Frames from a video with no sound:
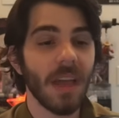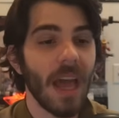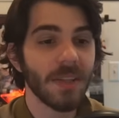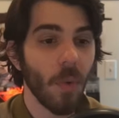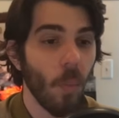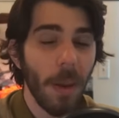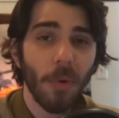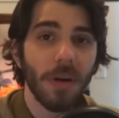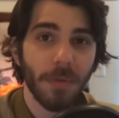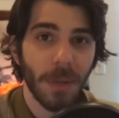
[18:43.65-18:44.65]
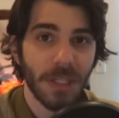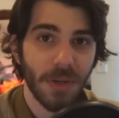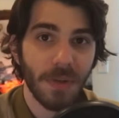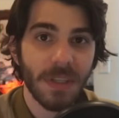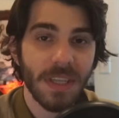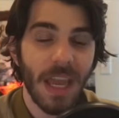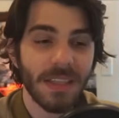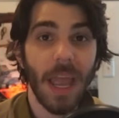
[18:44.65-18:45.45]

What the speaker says: has way more information on these tanks,